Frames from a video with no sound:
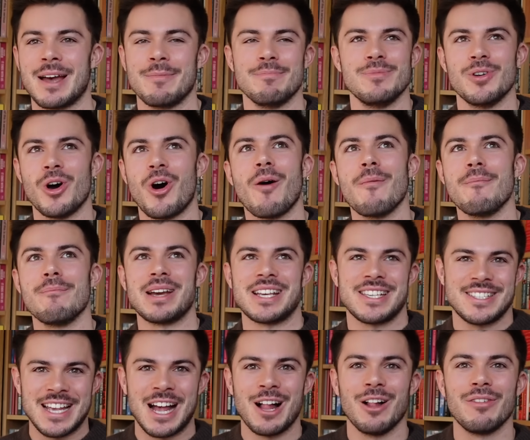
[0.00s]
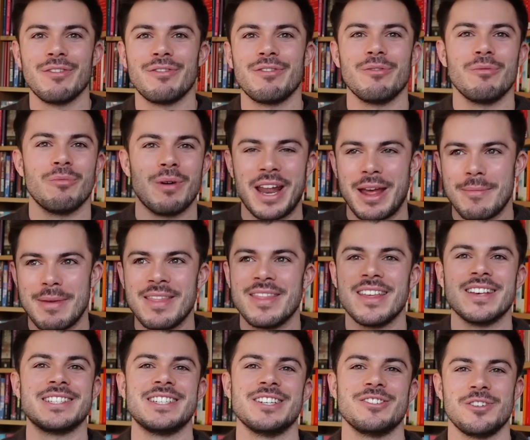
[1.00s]
I'm not myself when I'm in
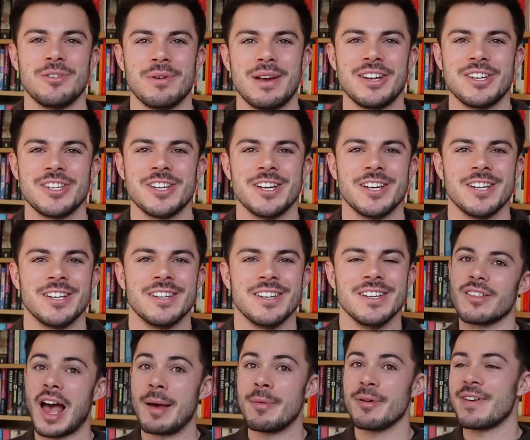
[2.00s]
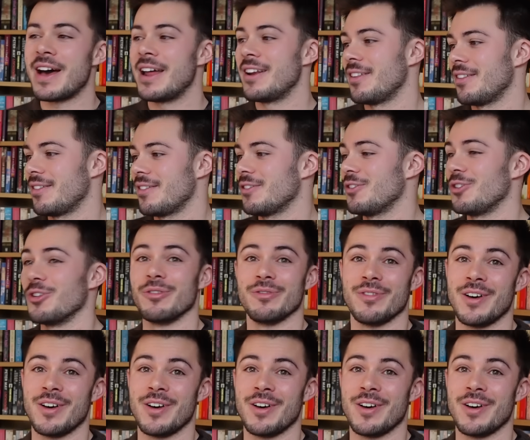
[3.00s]
this situation. So I'm a Fan is good